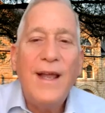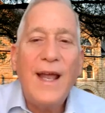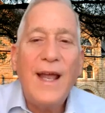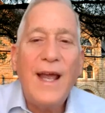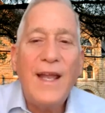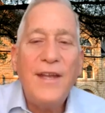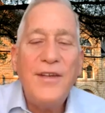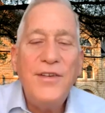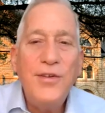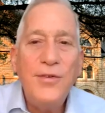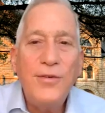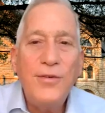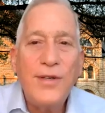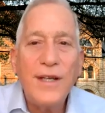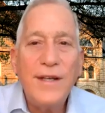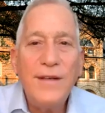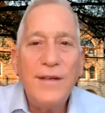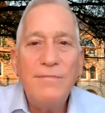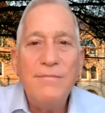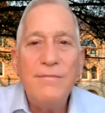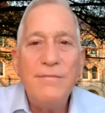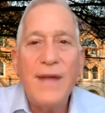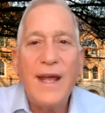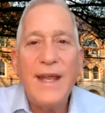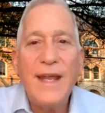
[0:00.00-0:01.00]
and you could
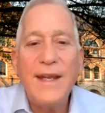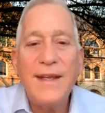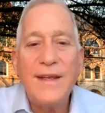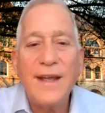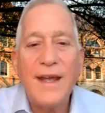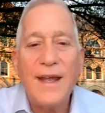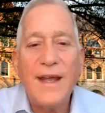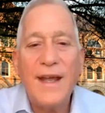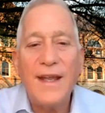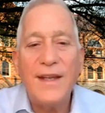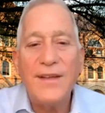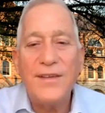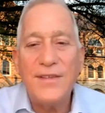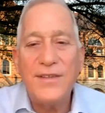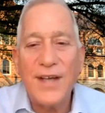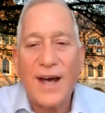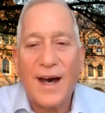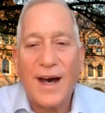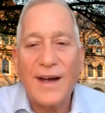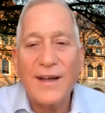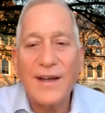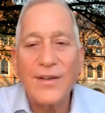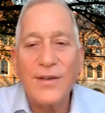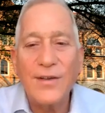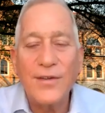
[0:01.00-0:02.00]
make a
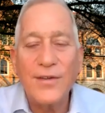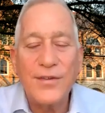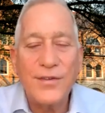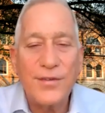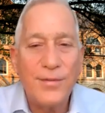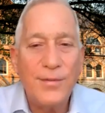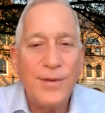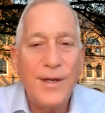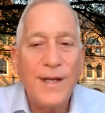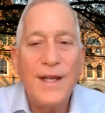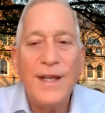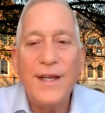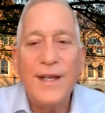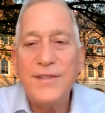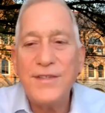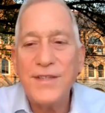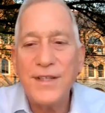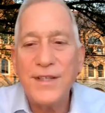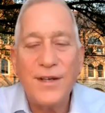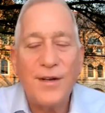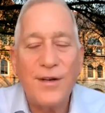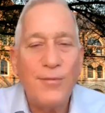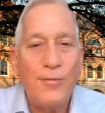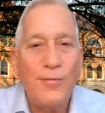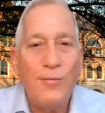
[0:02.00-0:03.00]
toggle switch
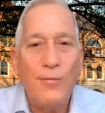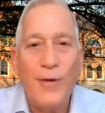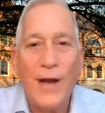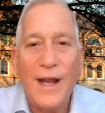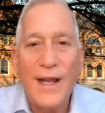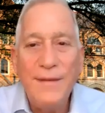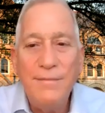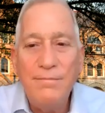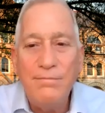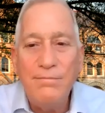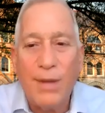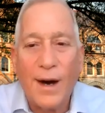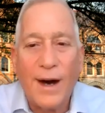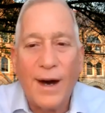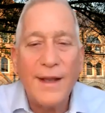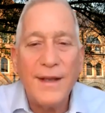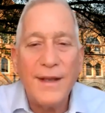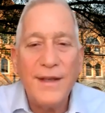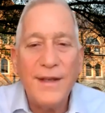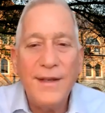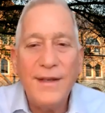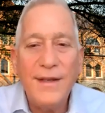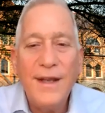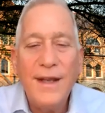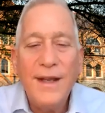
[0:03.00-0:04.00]
and a red
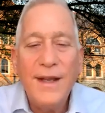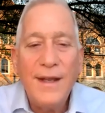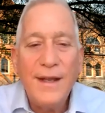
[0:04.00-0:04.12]
button,